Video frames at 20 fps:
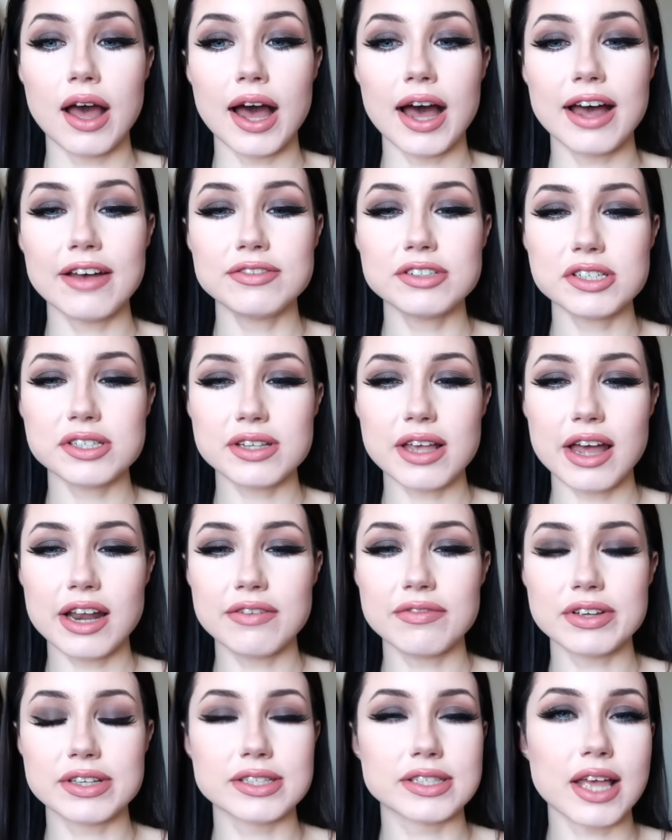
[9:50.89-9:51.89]
I've just kind
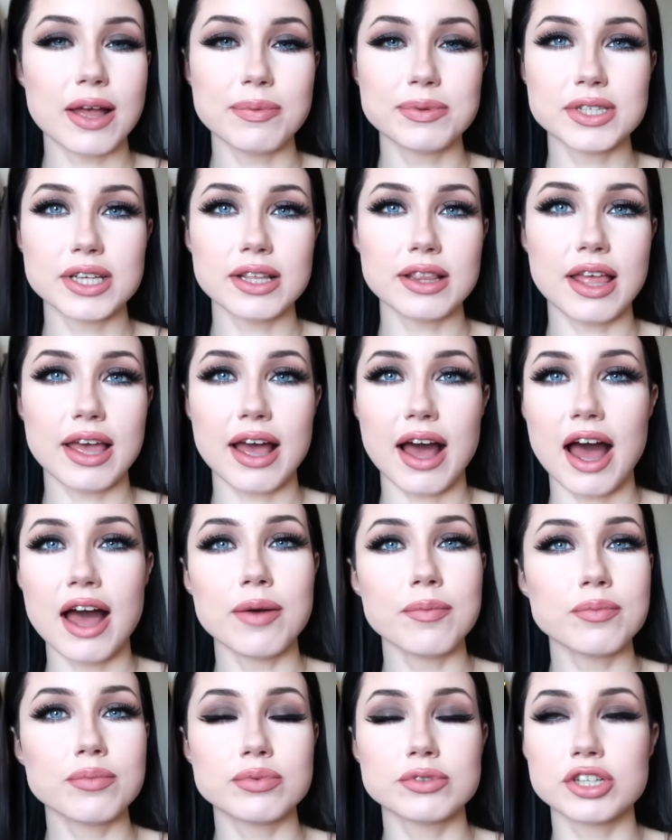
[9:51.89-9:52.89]
of accepted, like,
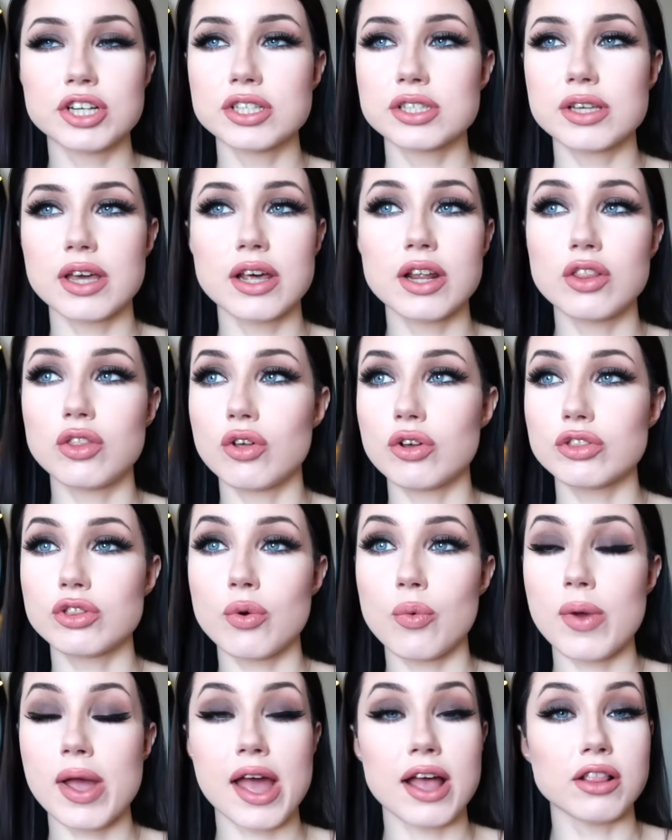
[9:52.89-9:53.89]
I'm just gonna look
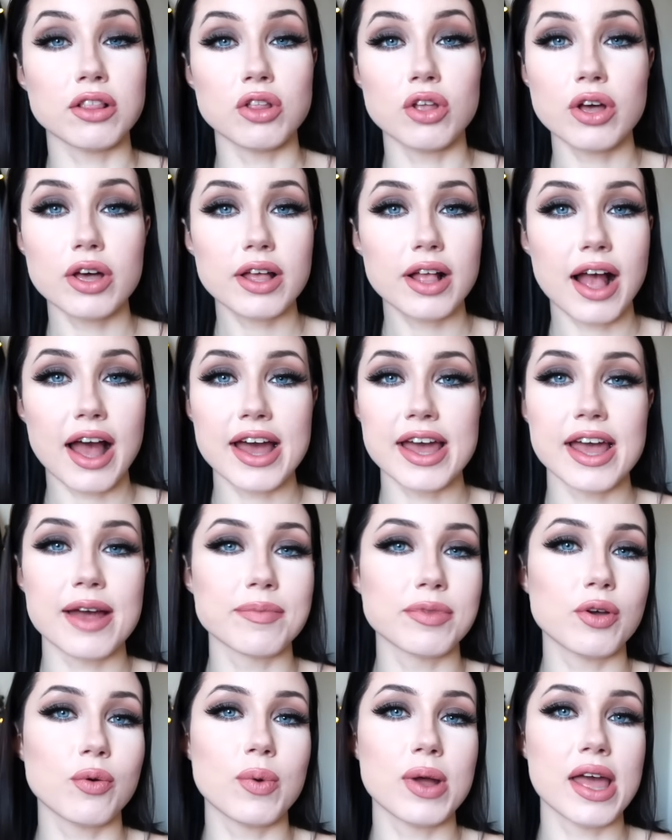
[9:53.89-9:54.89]
the way I look. I
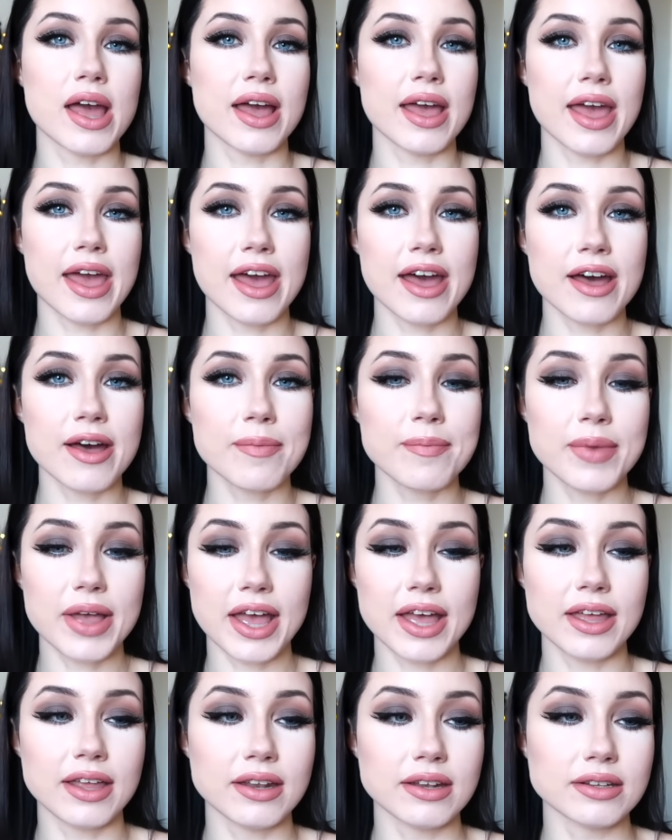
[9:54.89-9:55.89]
am the way I am,
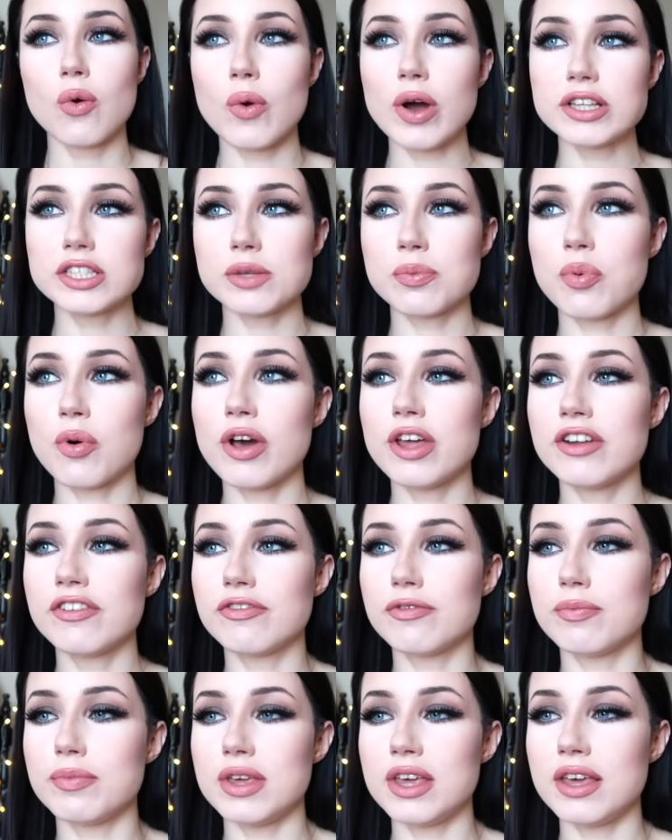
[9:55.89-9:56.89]
and what's the point
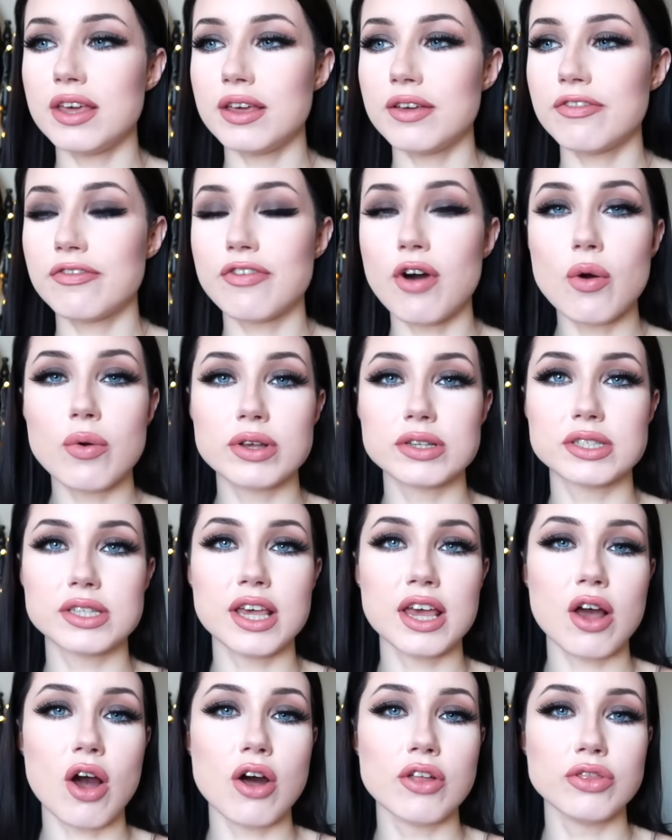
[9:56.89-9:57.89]
of me
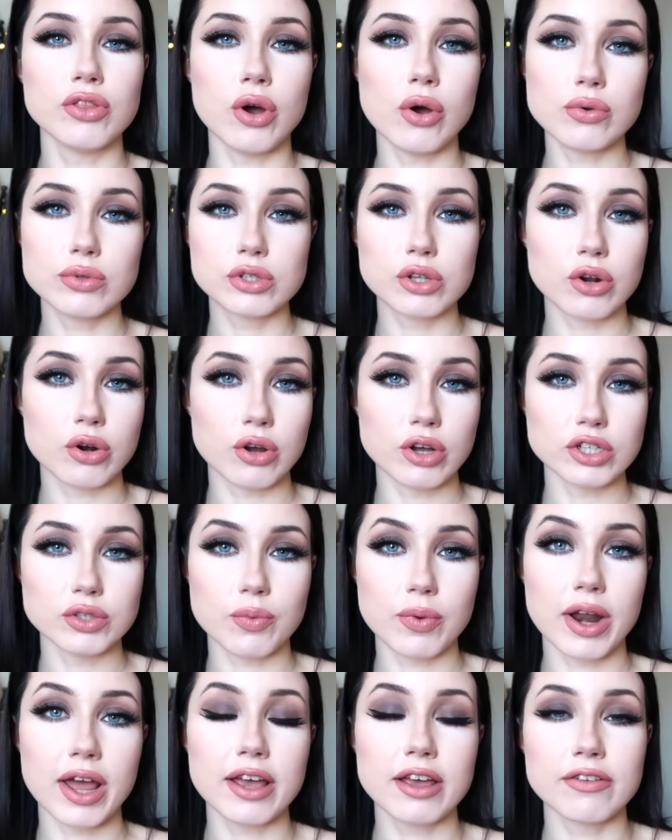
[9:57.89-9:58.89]
focusing on those
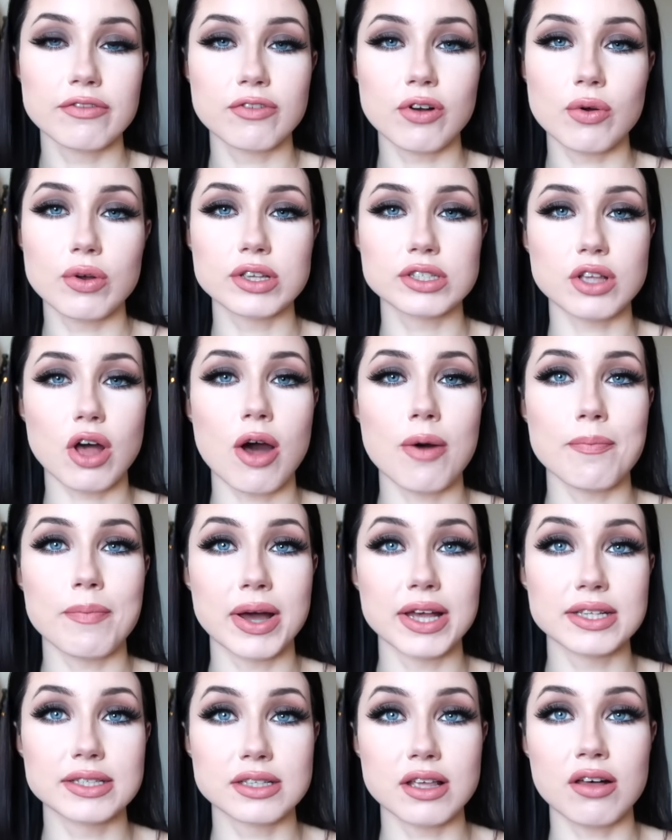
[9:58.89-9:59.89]
girls when I could focus on
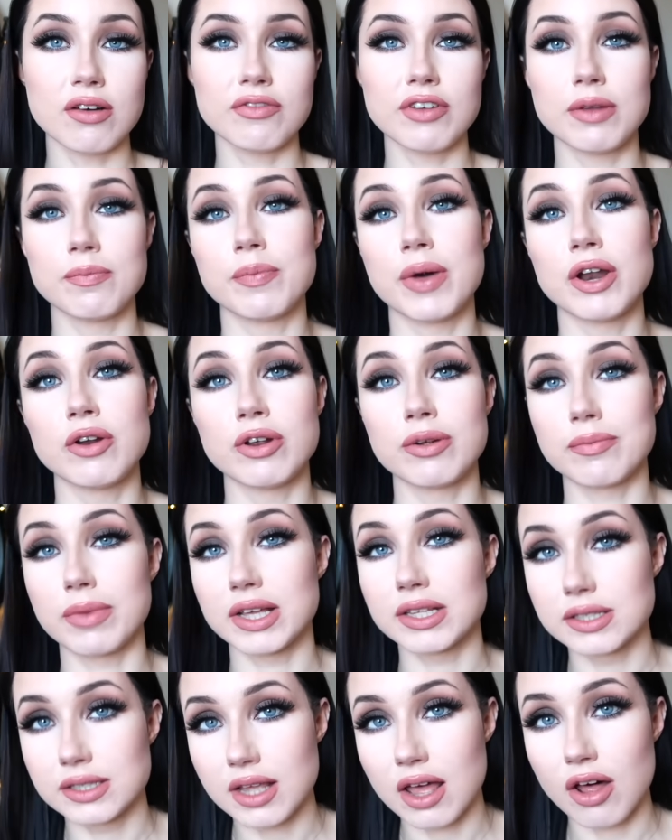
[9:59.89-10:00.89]
myself and bettering
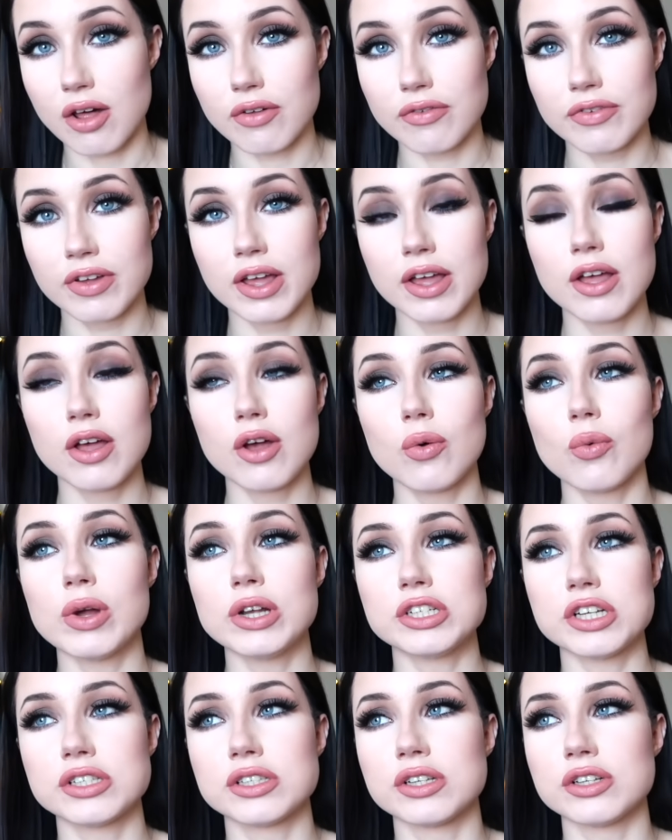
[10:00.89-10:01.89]
myself,
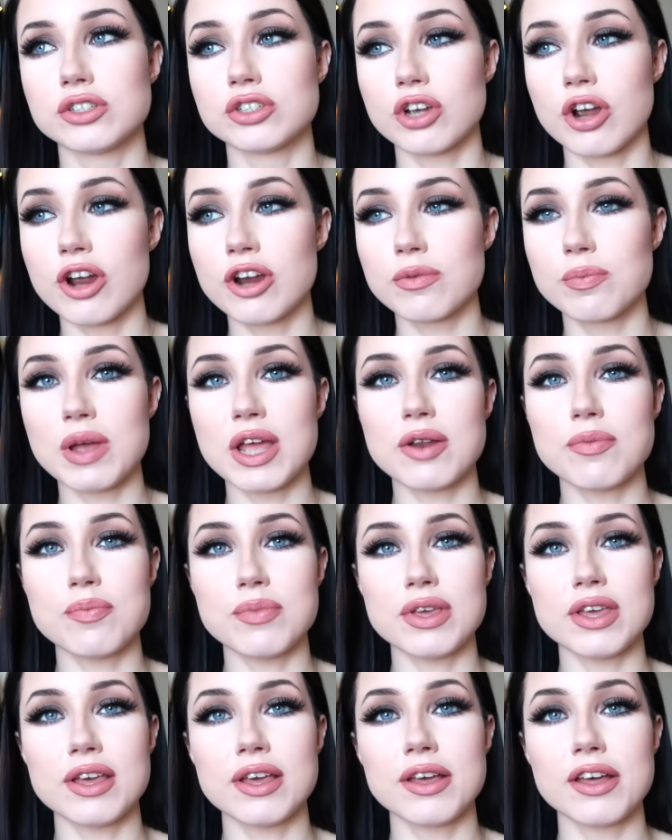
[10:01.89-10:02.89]
which has in turn made
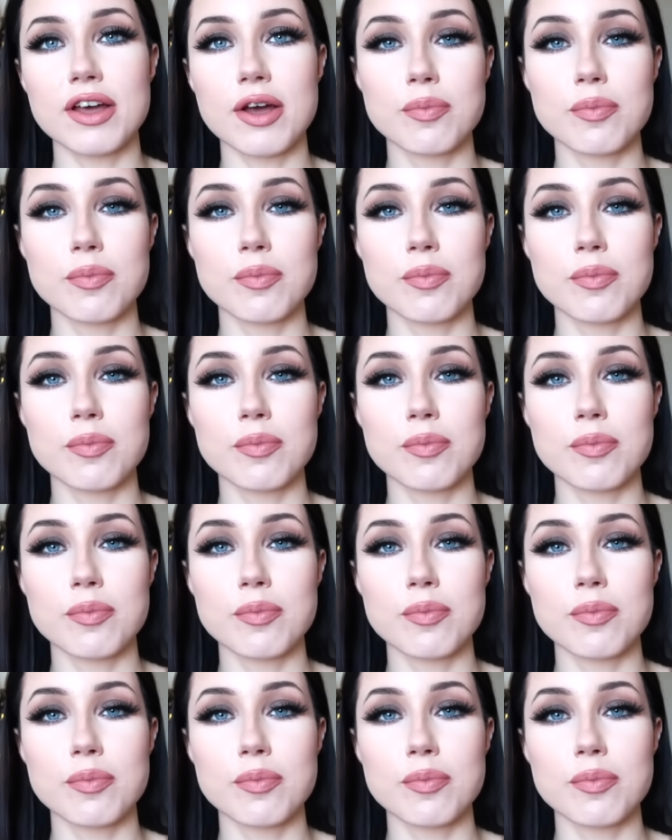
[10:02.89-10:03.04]
me